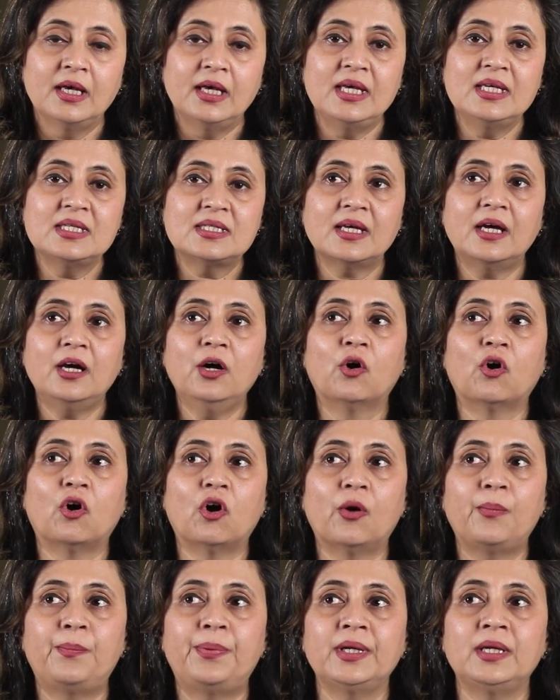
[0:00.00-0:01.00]
Is there
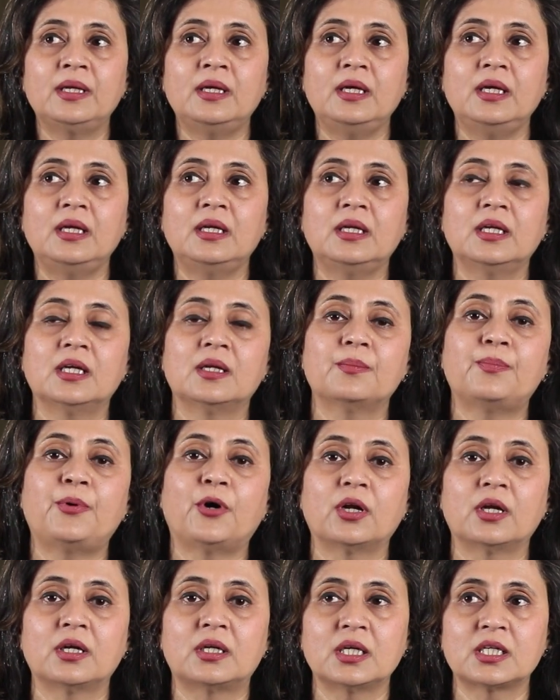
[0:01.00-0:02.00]
hope in Indian
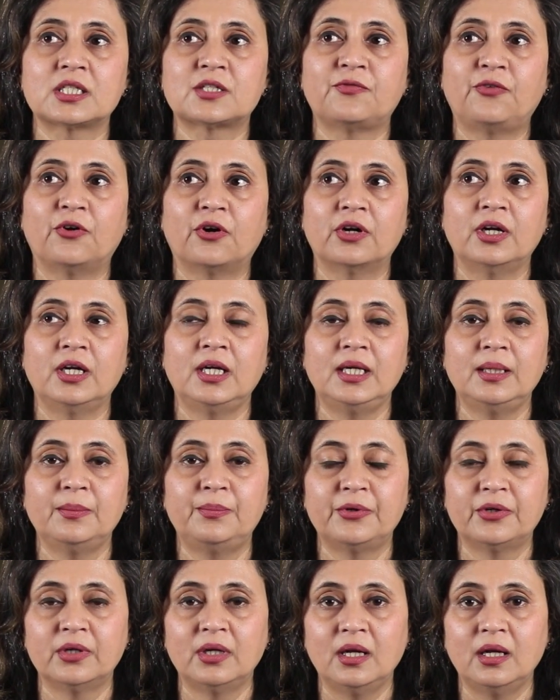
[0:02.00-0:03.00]
politics for a
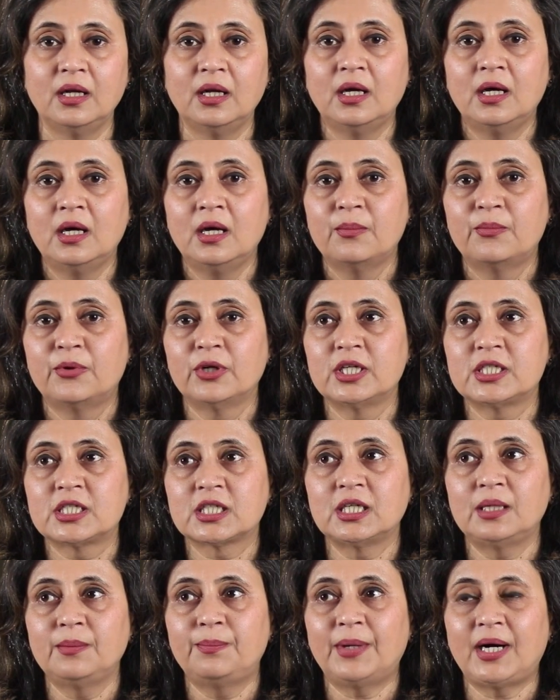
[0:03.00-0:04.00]
liberal
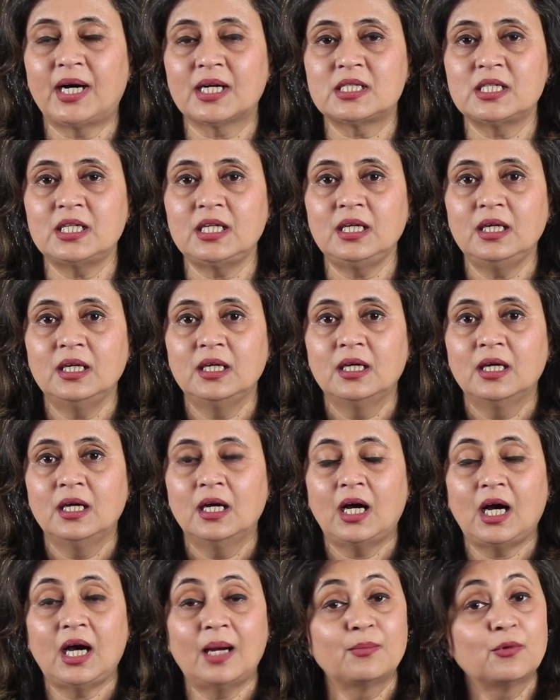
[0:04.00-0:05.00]
political party?
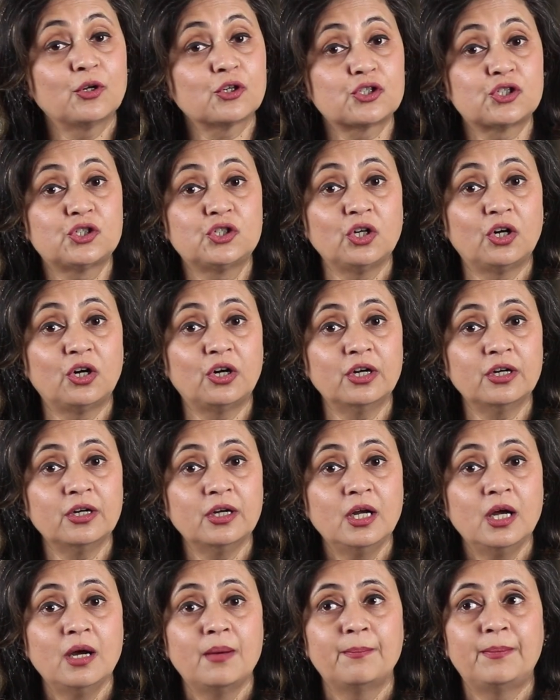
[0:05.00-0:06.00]
I'm not sure,
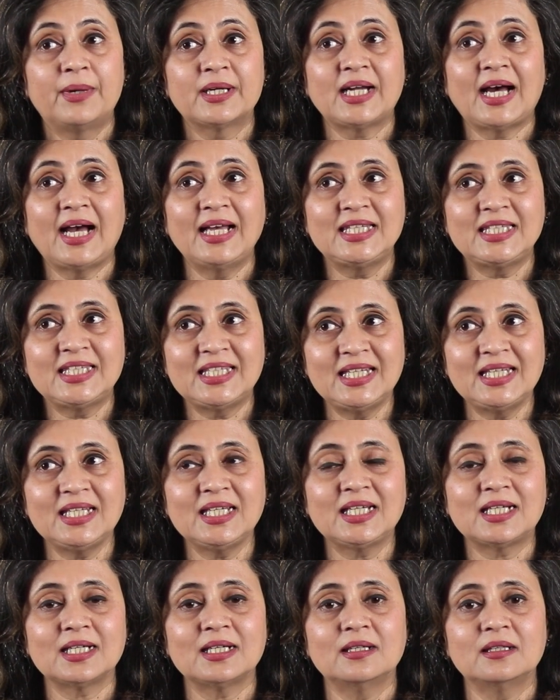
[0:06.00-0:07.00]
but I
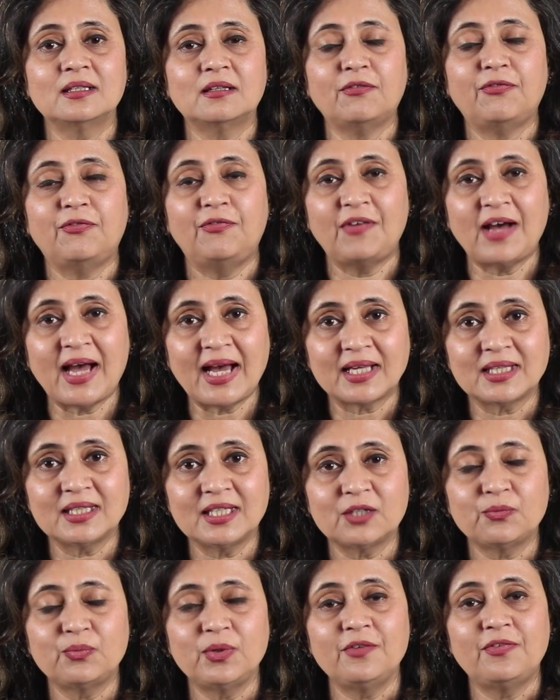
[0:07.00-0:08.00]
think the fact
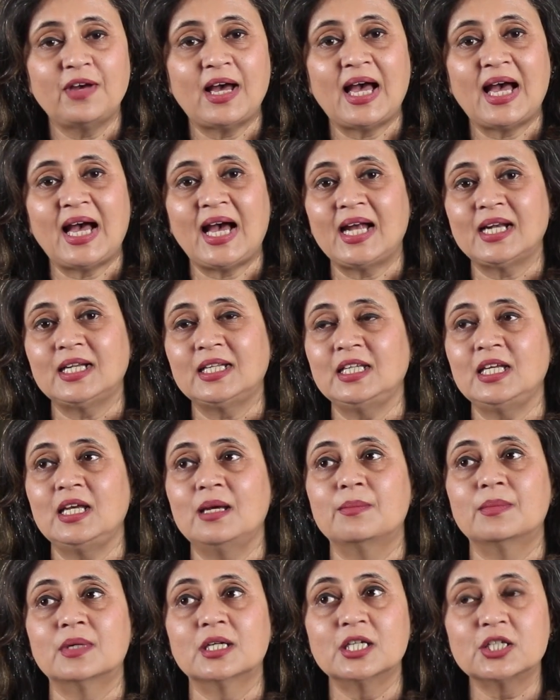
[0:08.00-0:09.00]
that we've had the
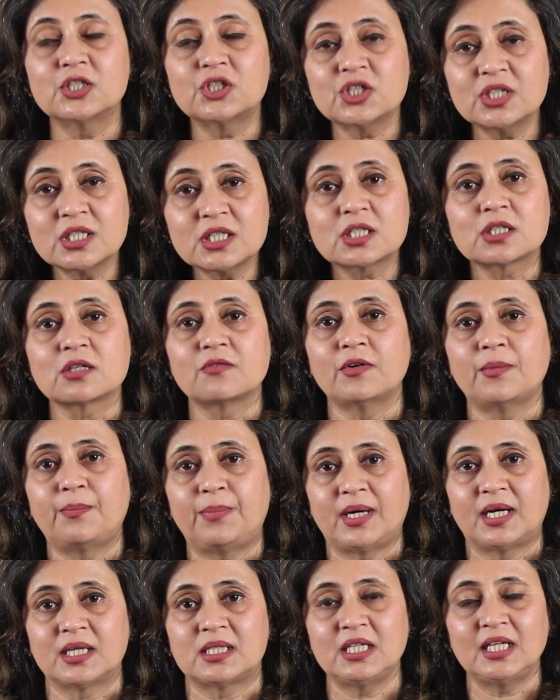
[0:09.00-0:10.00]
emergence of a
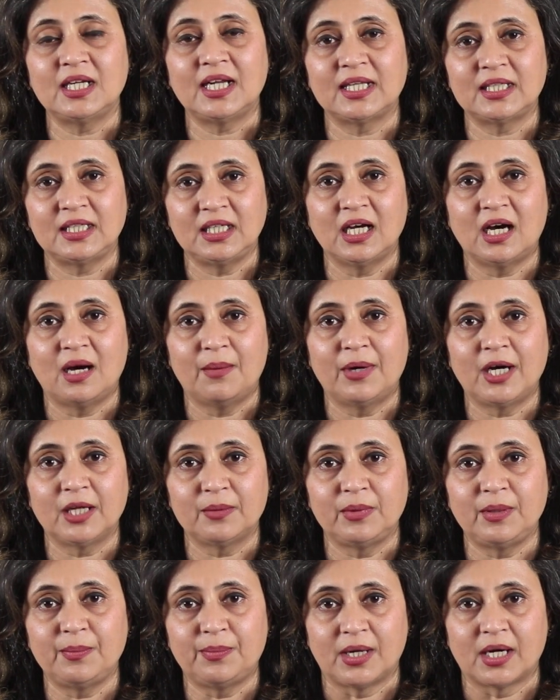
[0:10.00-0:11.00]
party like the Aam
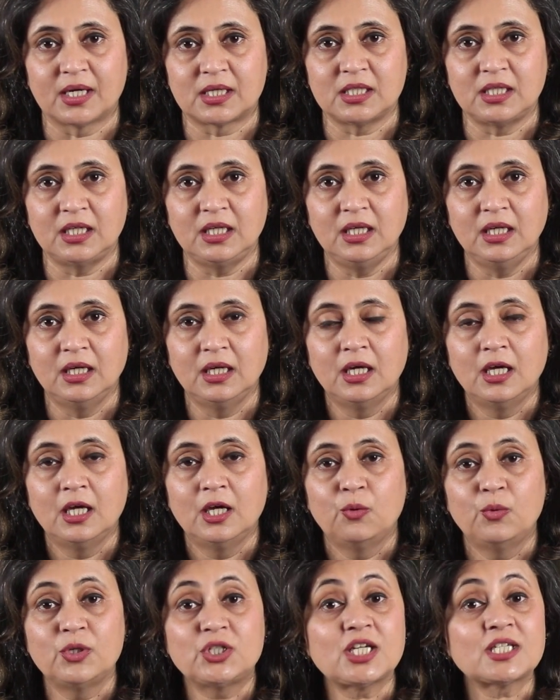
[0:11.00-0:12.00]
Aadmi Party,
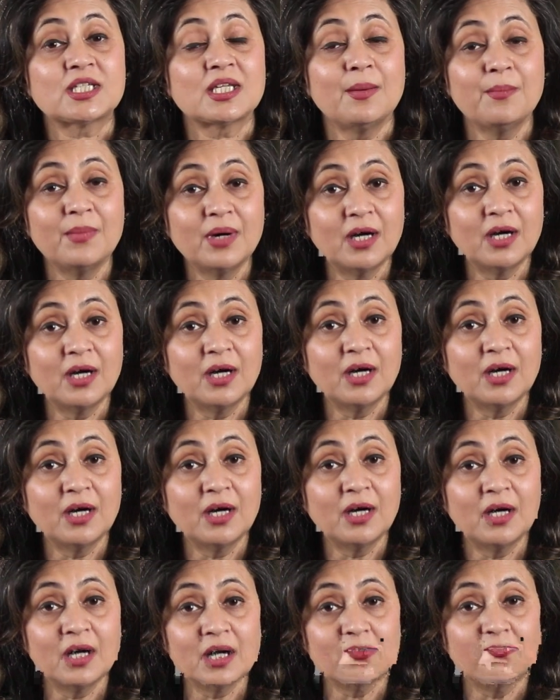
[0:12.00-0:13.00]
which has emerged
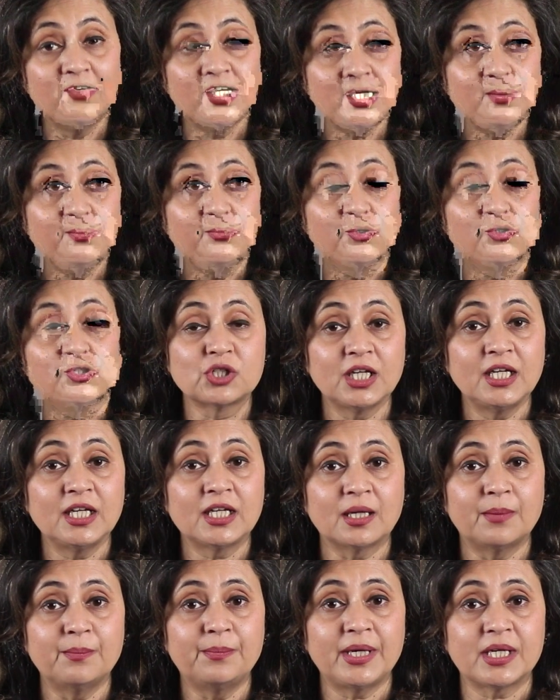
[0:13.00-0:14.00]
in this very brutally
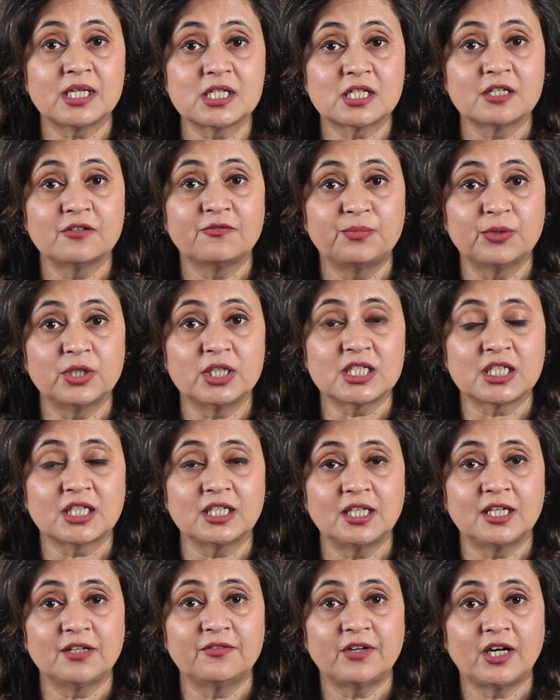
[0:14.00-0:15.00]
competitive
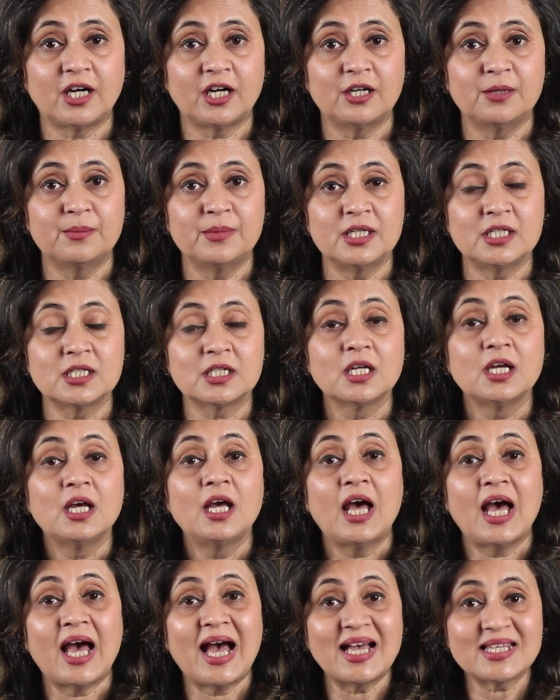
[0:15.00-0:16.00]
political environment
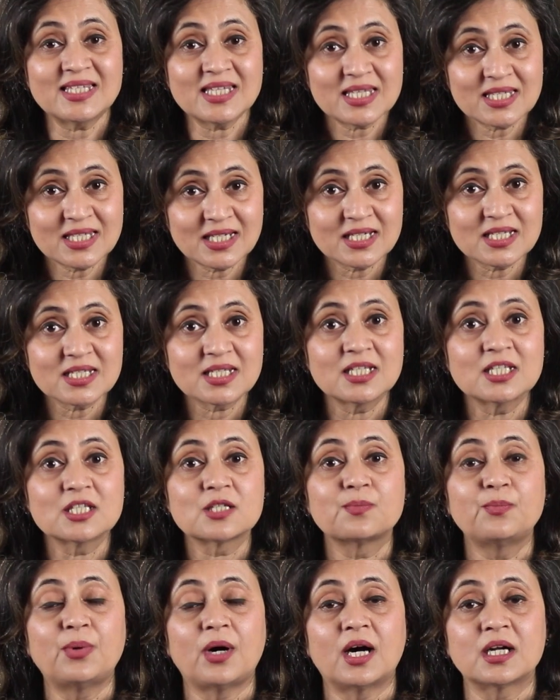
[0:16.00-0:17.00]
as a
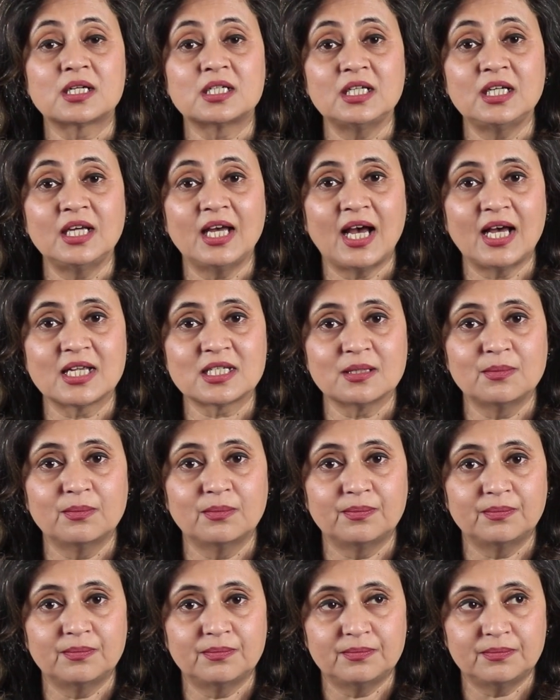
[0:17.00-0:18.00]
citizens' party, as
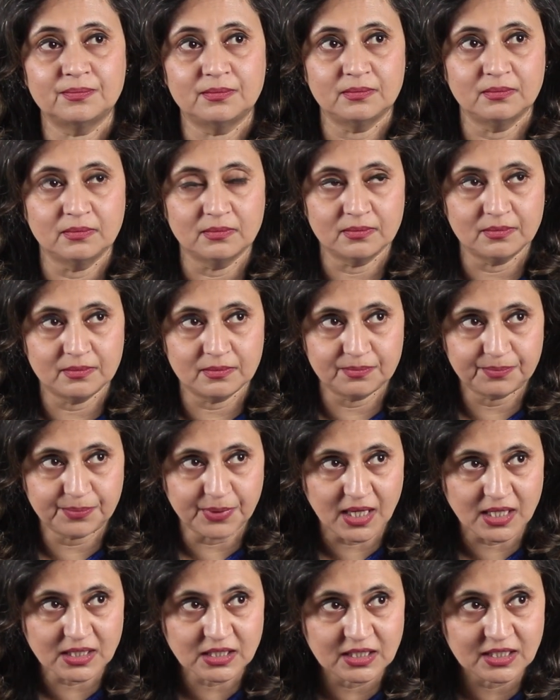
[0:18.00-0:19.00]
a
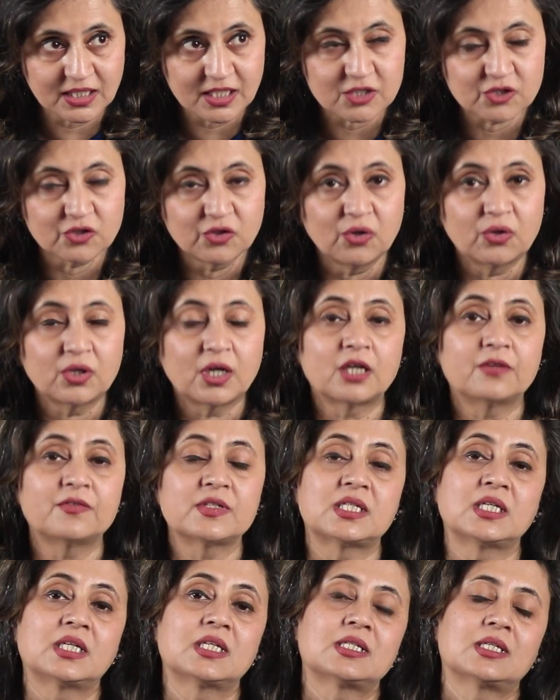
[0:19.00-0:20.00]
party that has grown out of a
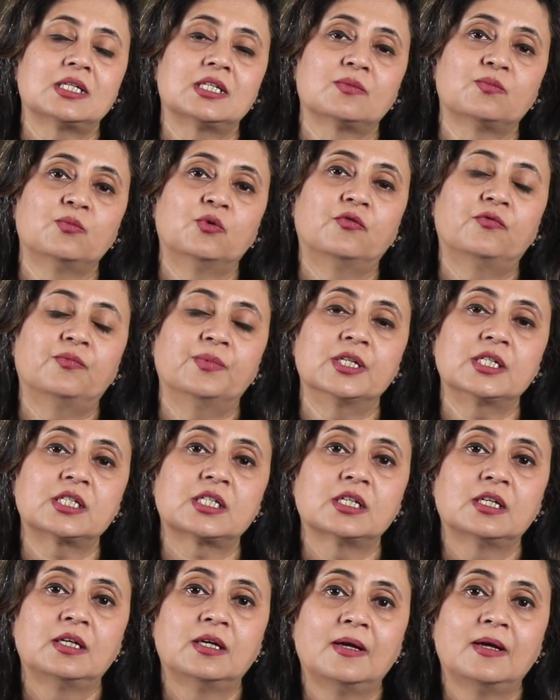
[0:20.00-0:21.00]
citizens' movement,